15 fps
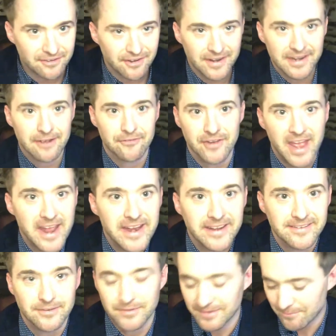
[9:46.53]
I'd have to
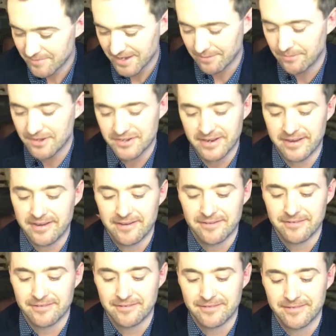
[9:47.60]
edit or something, which I
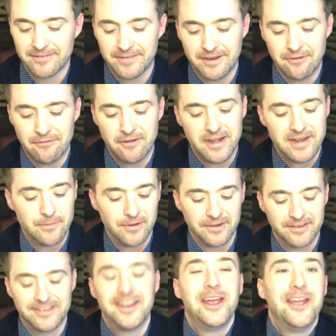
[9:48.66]
don't really want
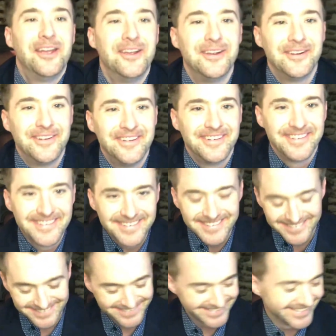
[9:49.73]
to
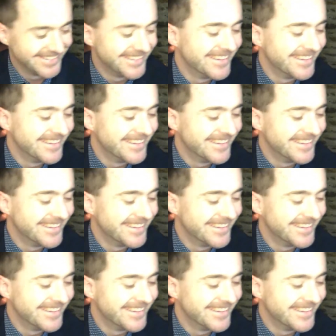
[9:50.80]
do.